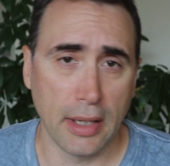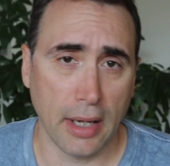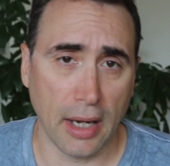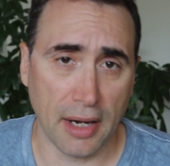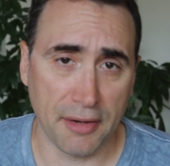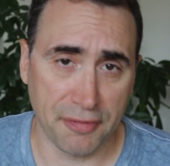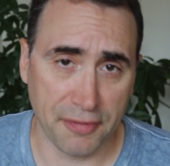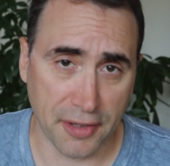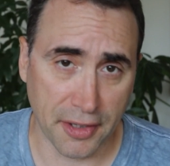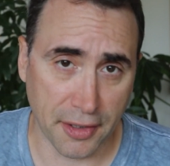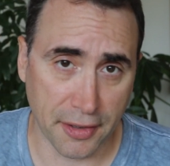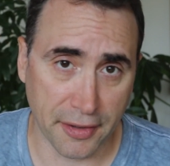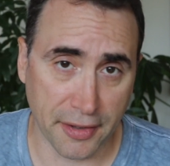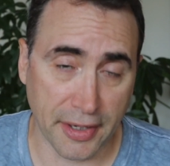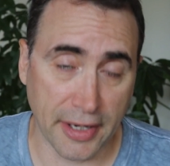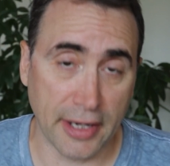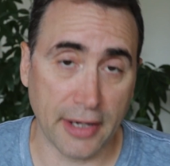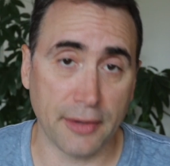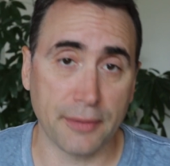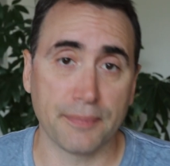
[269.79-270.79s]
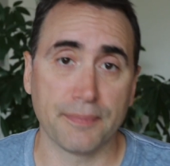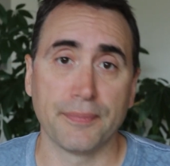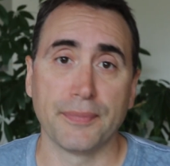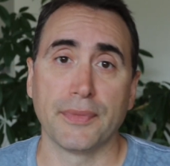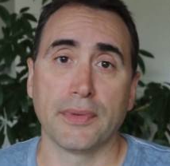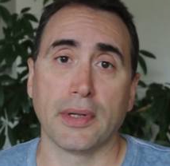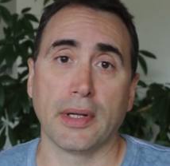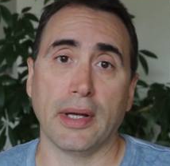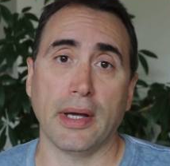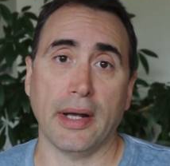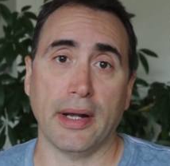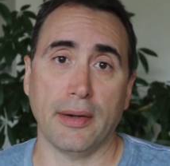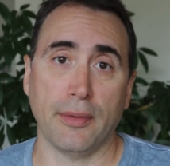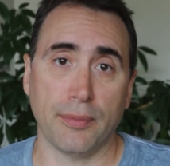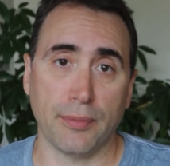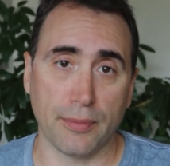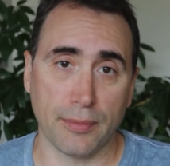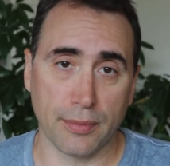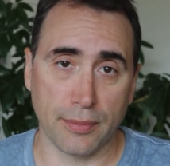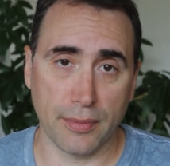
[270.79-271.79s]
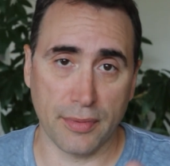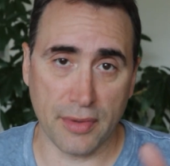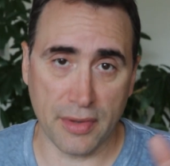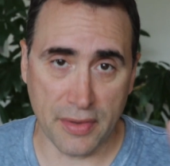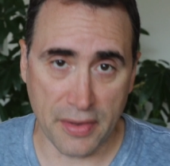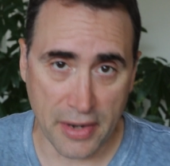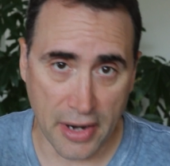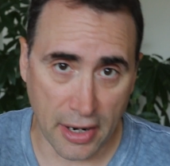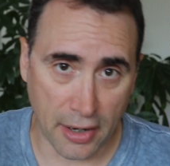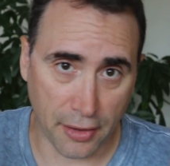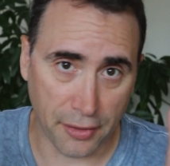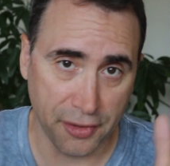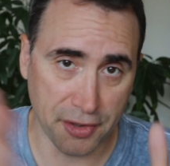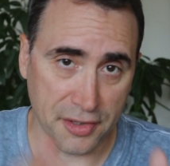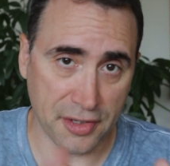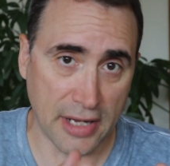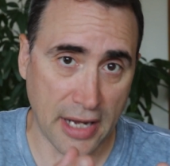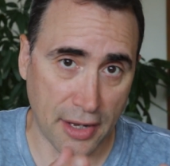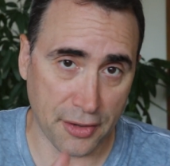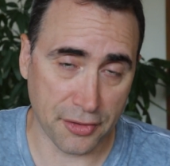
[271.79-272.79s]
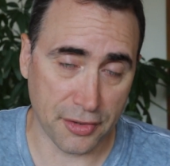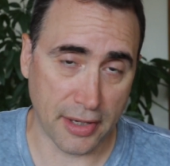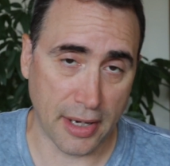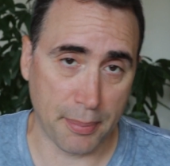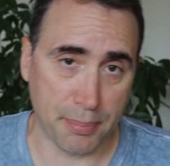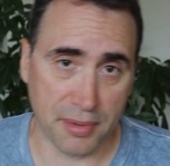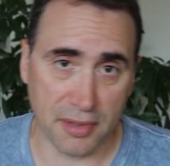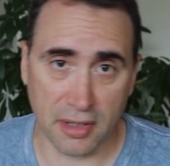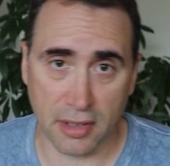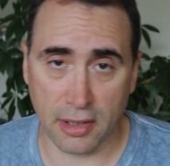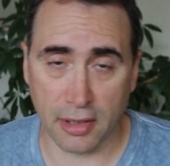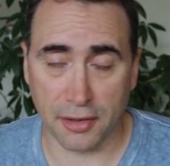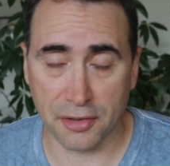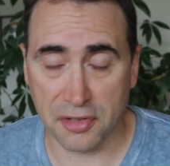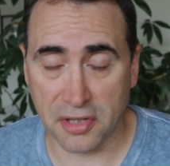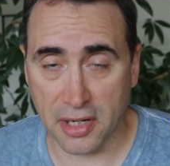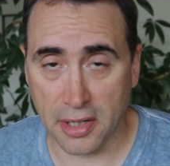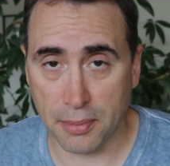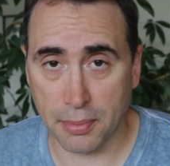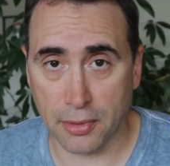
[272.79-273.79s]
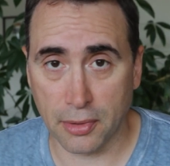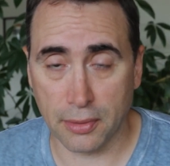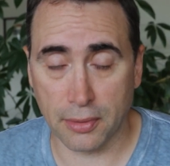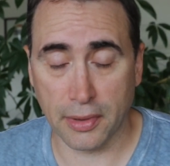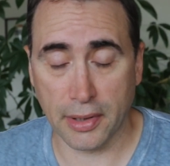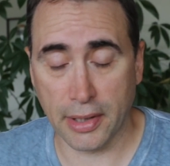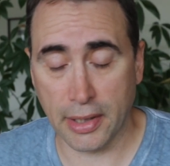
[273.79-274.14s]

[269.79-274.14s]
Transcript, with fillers: I figured it out. I narrowed it down to that particular table,